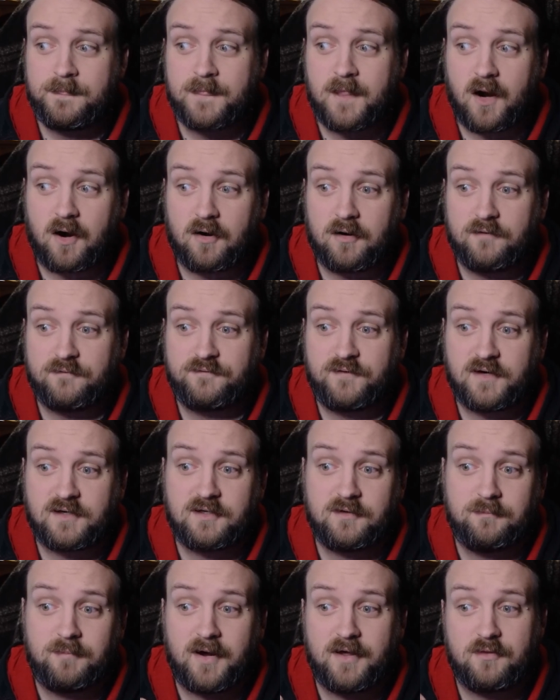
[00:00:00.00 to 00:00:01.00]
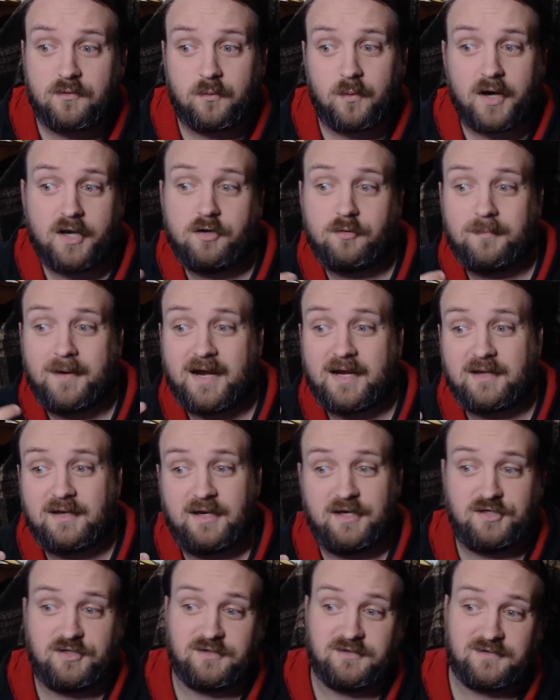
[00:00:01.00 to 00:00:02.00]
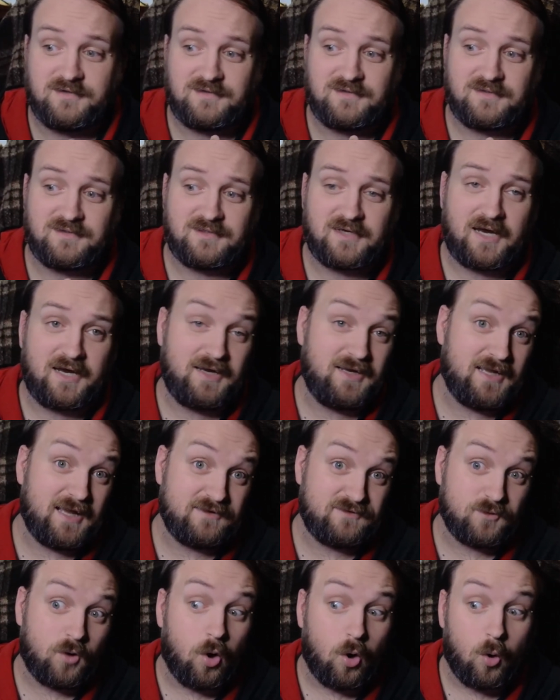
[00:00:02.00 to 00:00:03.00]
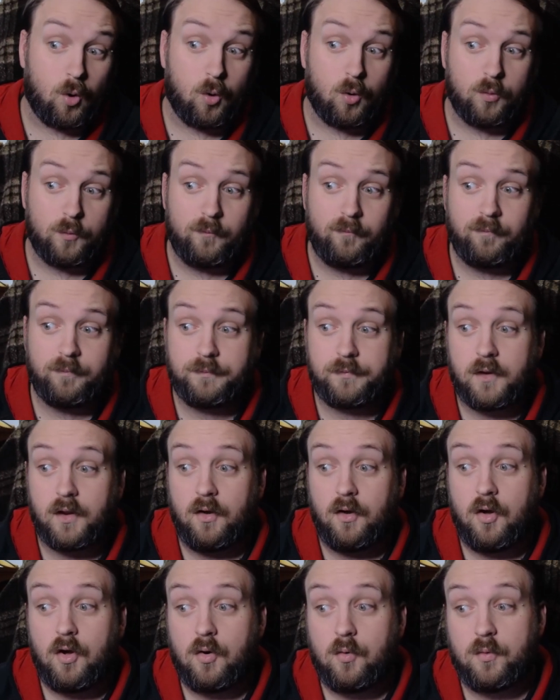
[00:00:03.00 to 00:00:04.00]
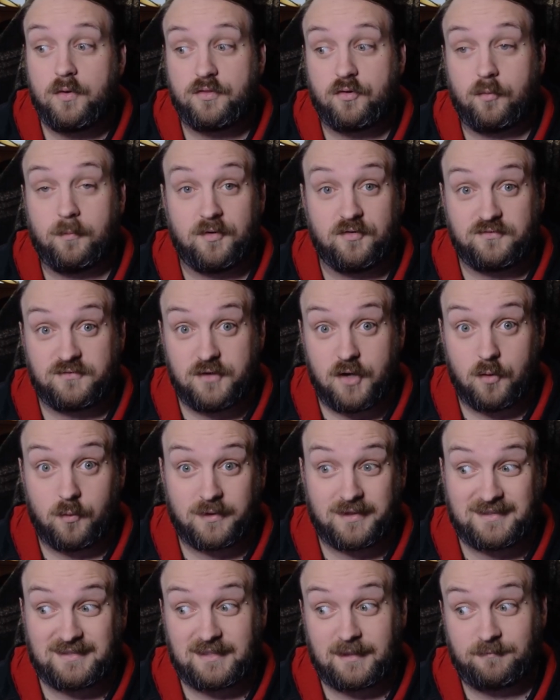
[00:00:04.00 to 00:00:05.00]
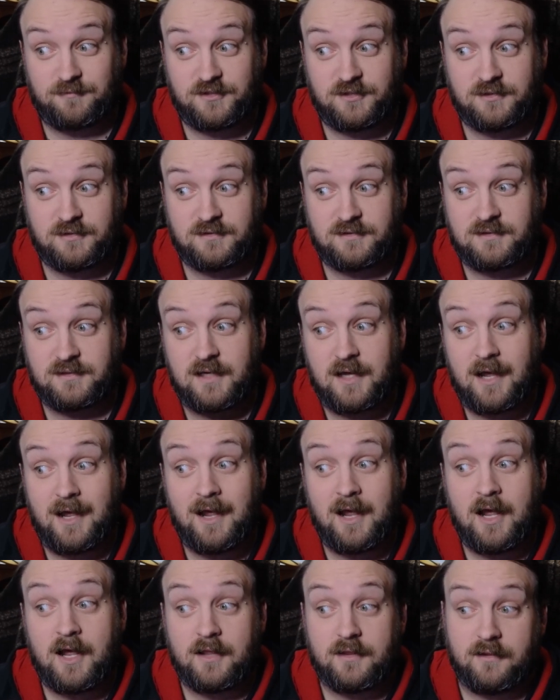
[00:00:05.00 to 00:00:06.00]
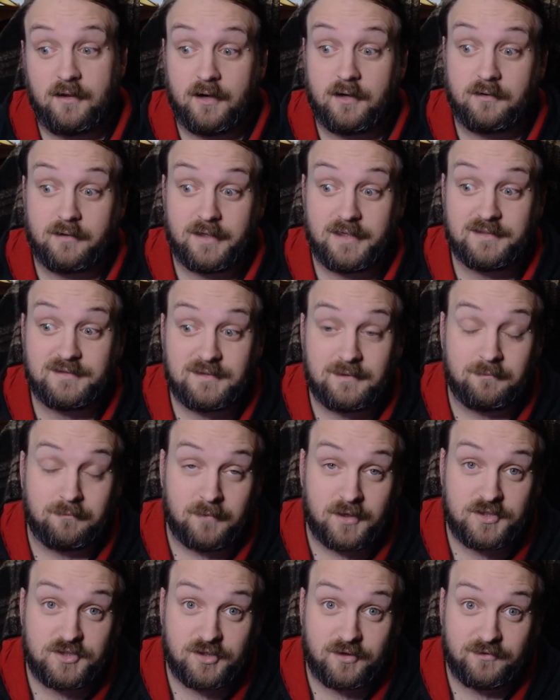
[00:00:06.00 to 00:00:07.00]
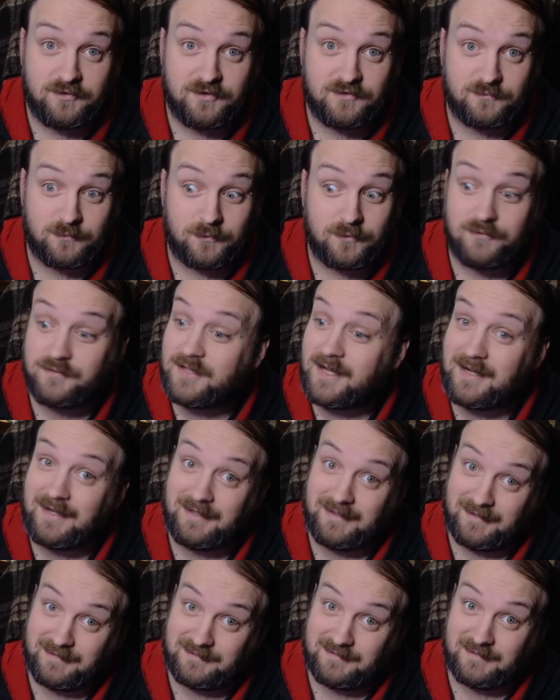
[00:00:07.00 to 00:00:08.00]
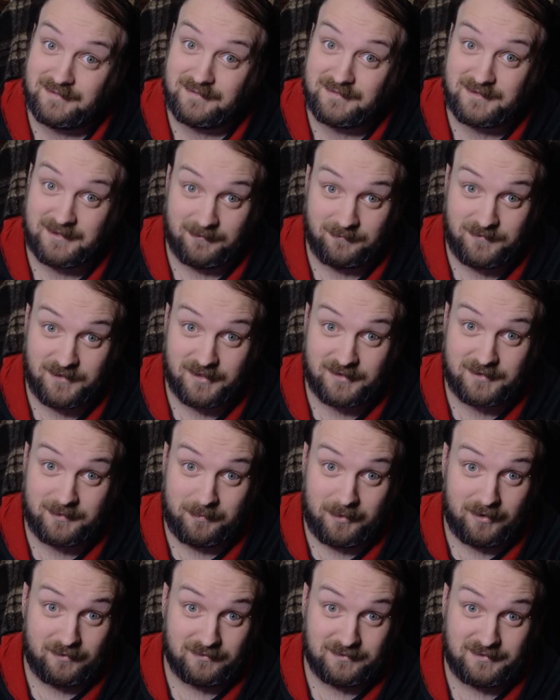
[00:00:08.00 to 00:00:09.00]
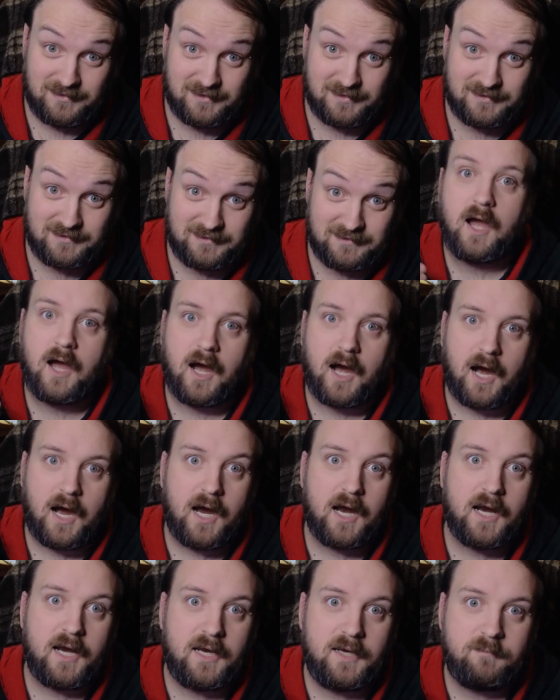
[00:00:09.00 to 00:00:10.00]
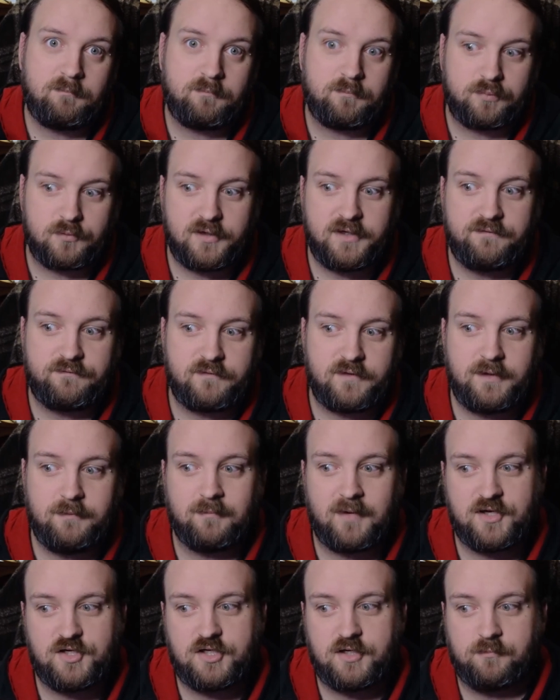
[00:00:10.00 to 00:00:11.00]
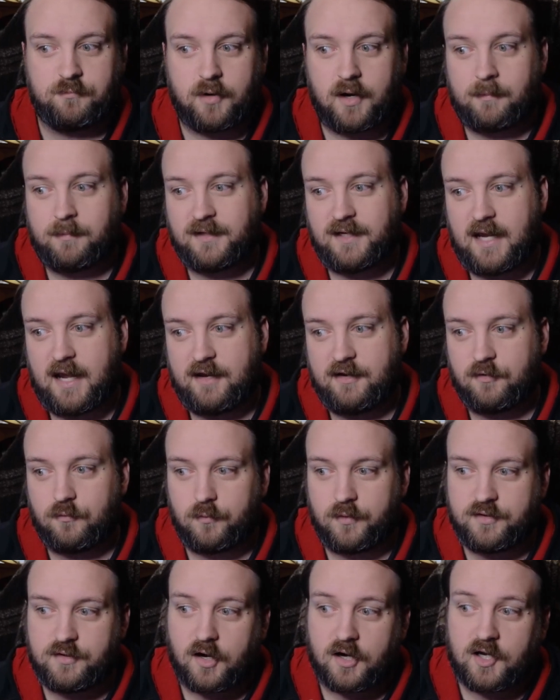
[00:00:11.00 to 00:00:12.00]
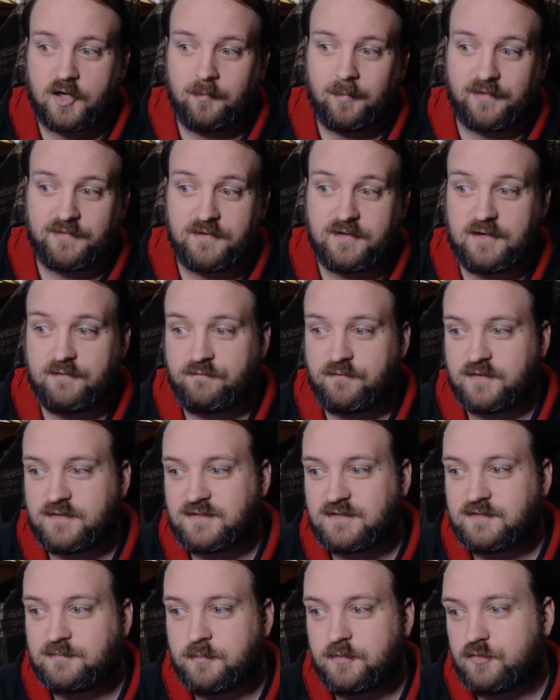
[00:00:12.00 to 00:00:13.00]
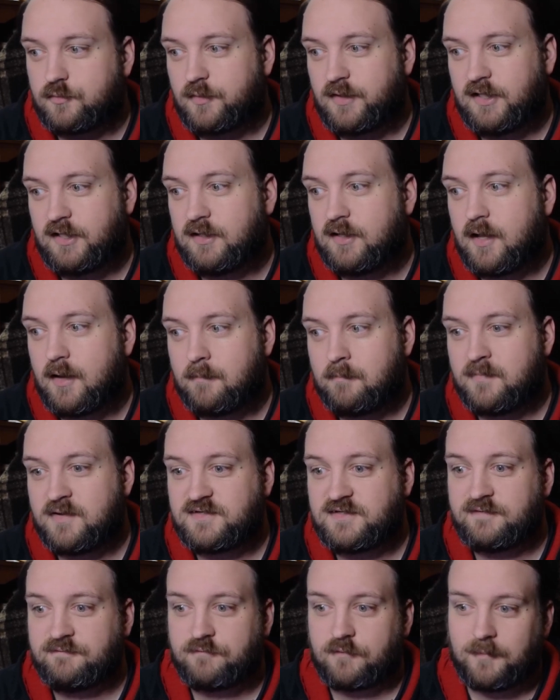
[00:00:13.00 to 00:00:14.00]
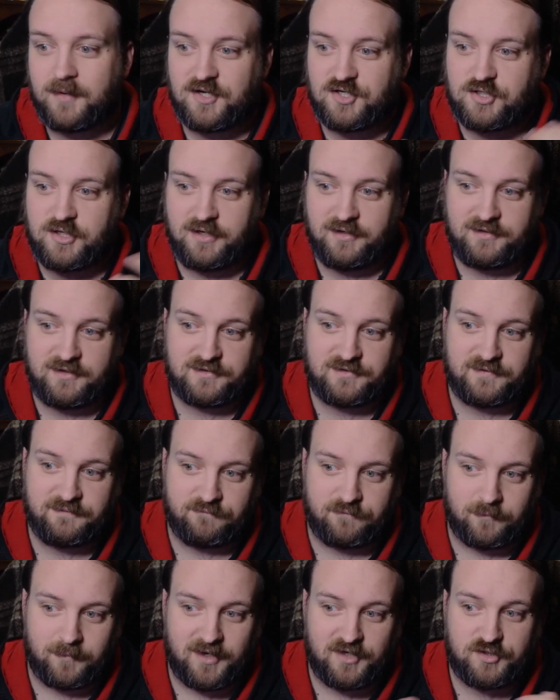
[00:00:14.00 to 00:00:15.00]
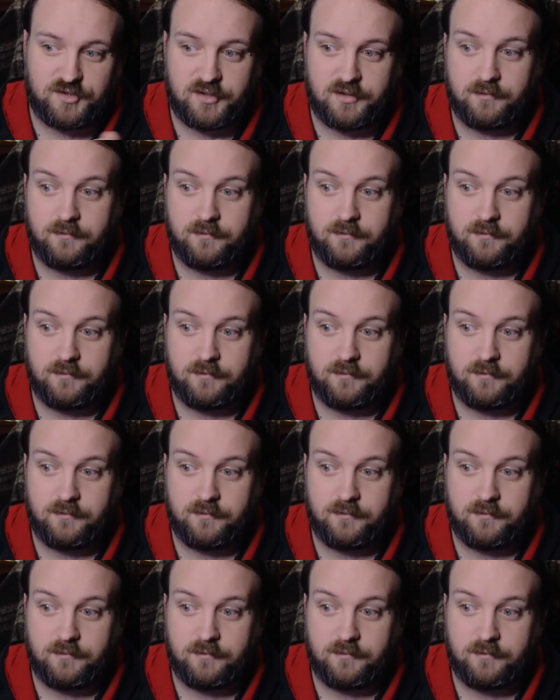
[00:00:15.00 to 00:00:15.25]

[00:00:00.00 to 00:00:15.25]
are affected by the wider machinations of society as a whole. With almost no exceptions, there isn't much on this world that isn't subject to politics. I briefly mentioned propaganda when talking about the differences between misinformation and disinformation.